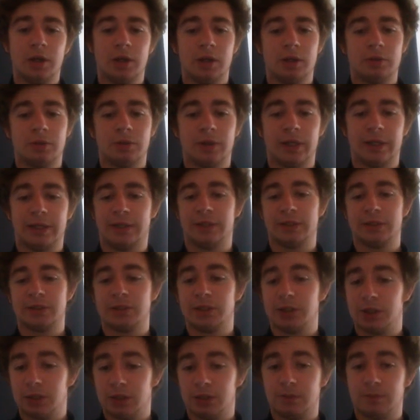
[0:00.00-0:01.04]

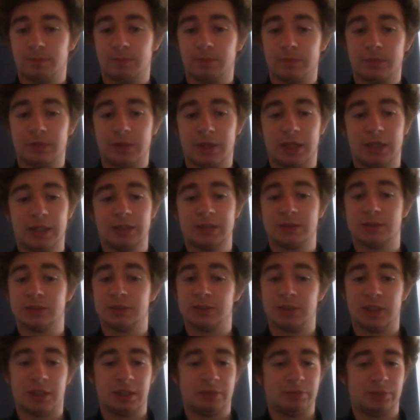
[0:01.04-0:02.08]
which,
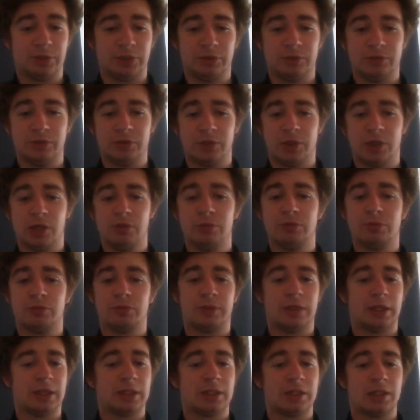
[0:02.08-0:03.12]
as if you know from
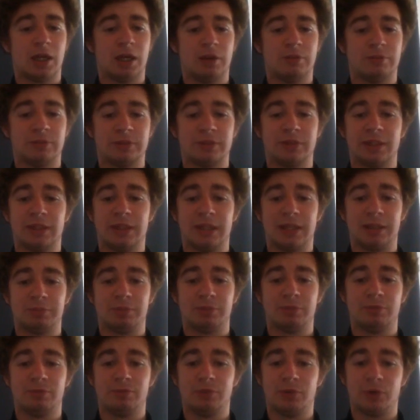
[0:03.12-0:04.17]
when I covered the deck
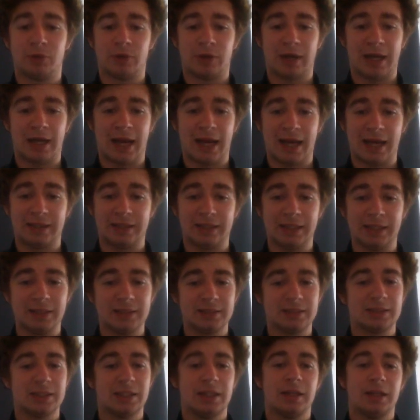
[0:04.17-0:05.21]
before I had
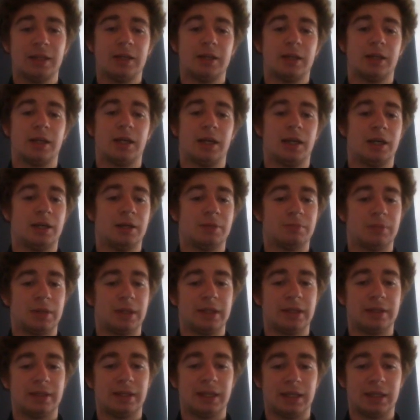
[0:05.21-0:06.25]
it,
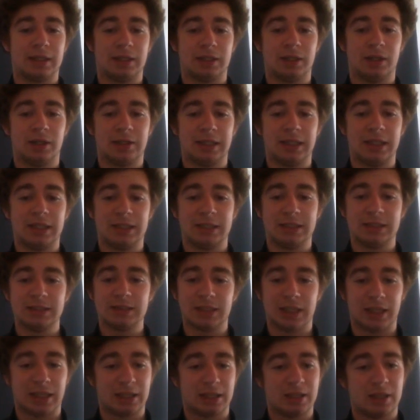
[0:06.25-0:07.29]
that card
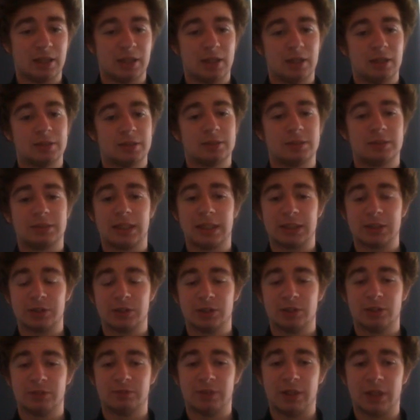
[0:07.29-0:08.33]
is
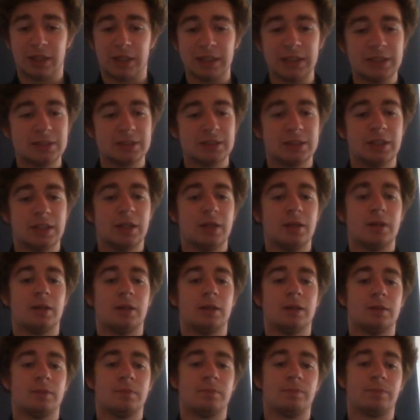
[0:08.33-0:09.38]
Sanctuary of Light,
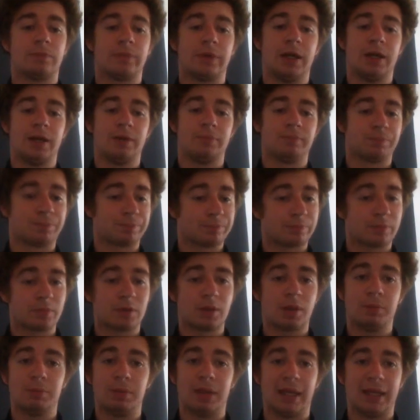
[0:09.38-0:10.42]

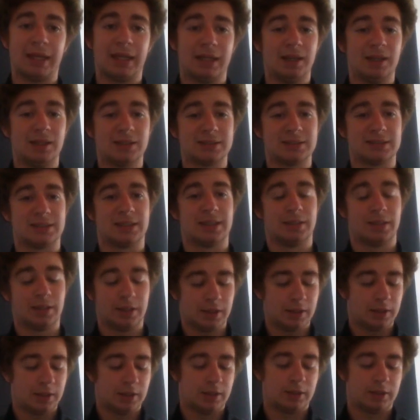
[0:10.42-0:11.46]
Planet Lancer.
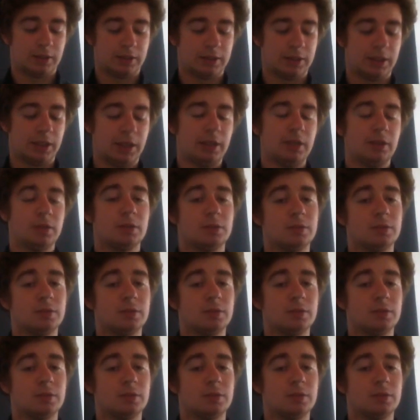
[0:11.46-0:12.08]
Okay,